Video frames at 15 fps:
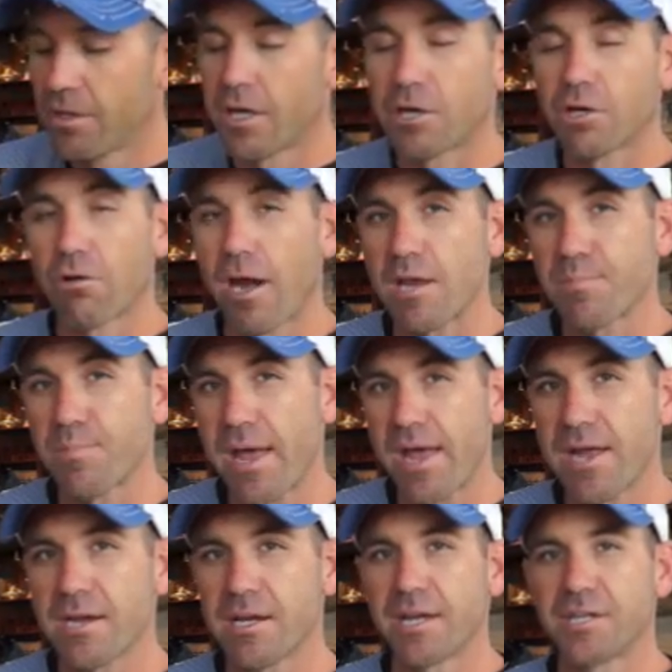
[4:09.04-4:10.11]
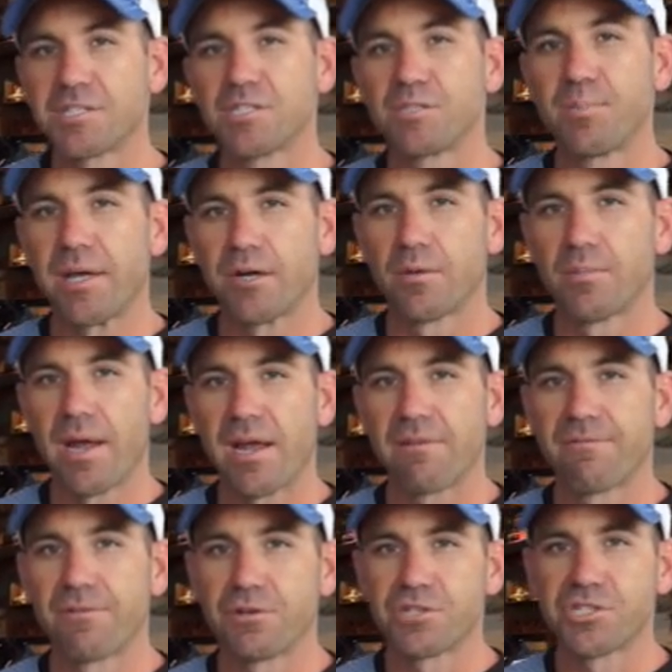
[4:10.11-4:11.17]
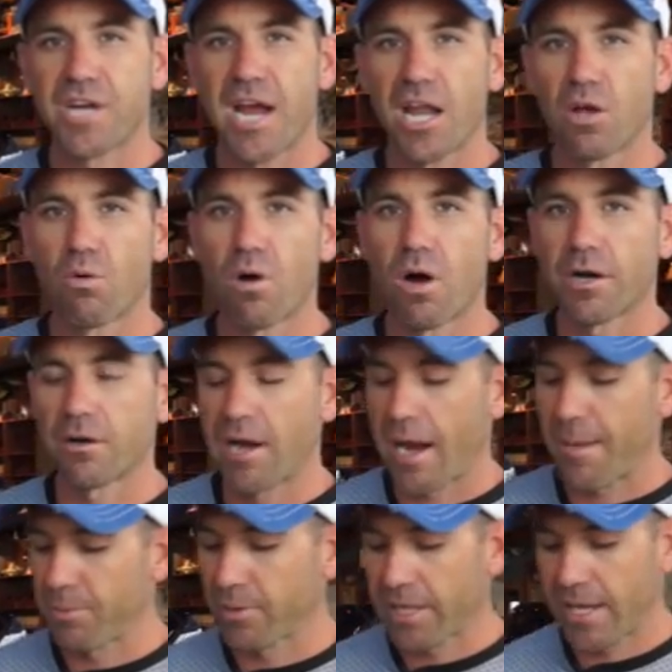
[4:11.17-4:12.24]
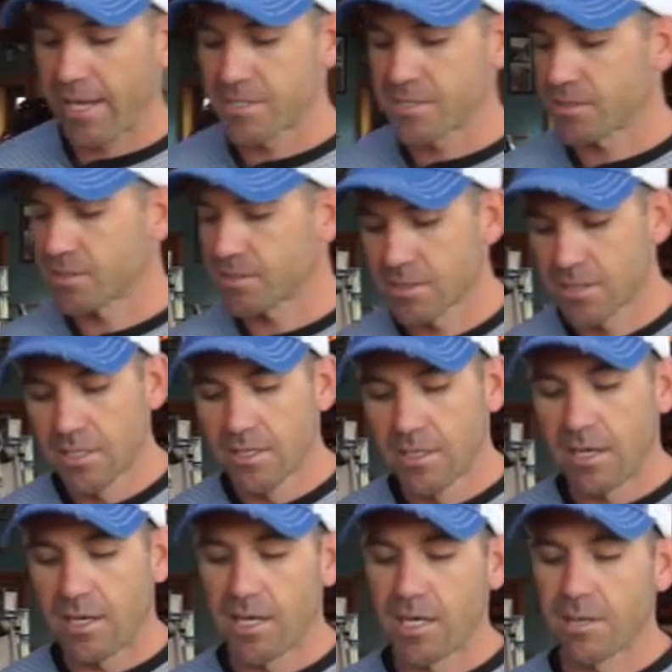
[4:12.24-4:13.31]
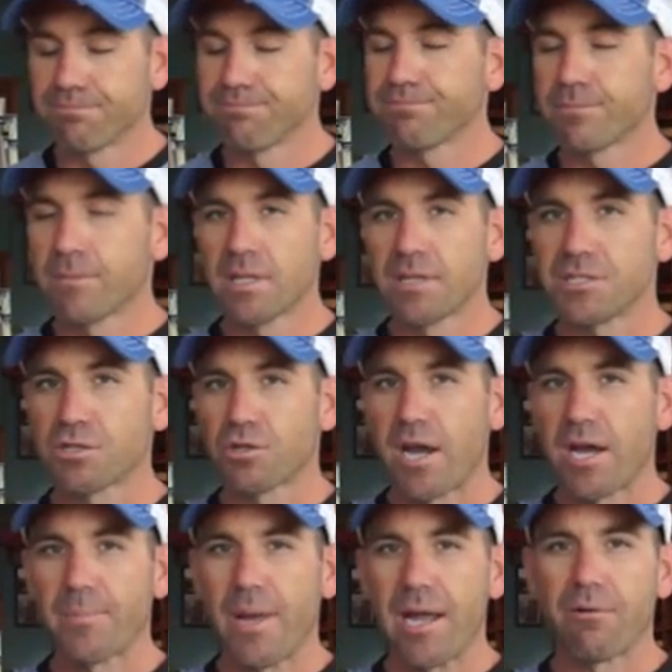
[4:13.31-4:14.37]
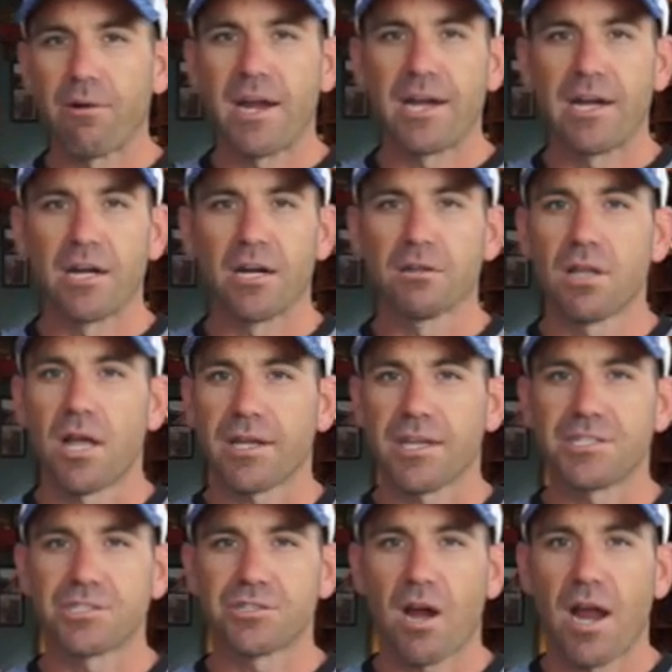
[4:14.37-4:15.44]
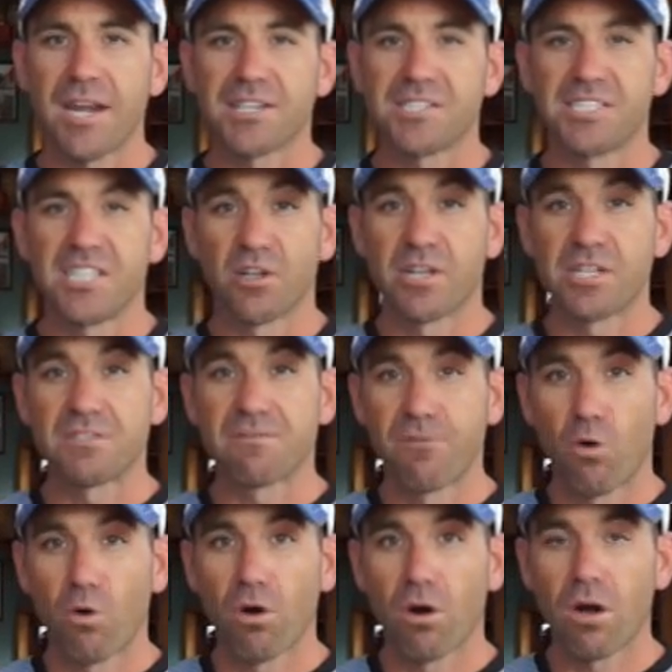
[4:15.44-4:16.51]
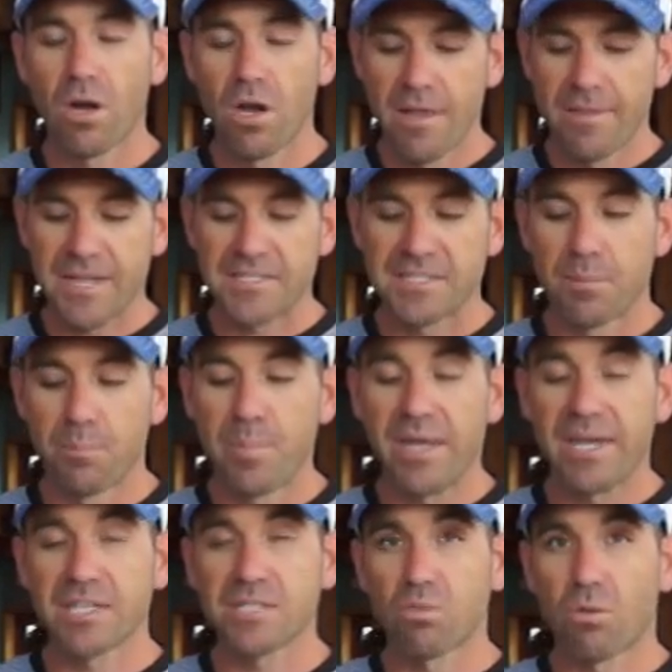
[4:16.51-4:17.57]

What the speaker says: a crankbait and a spinnerbait for your shallow water applications. This crankbait right here, Lucky Strike Series 4, that's the biggest